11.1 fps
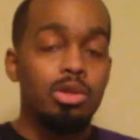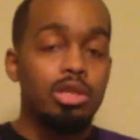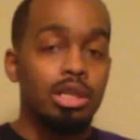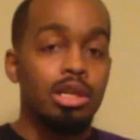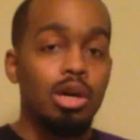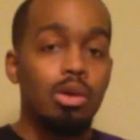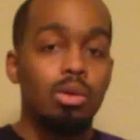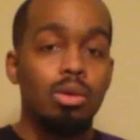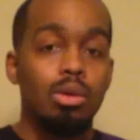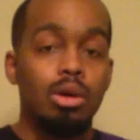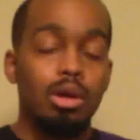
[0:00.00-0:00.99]
should
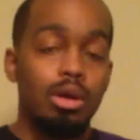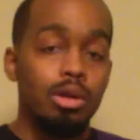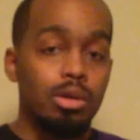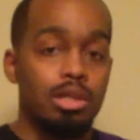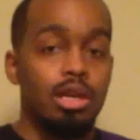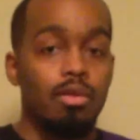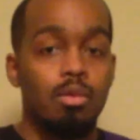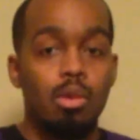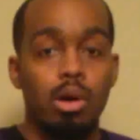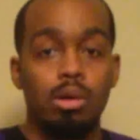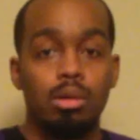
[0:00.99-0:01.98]
know your
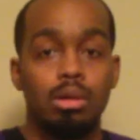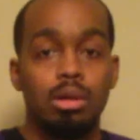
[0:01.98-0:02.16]
self-worth.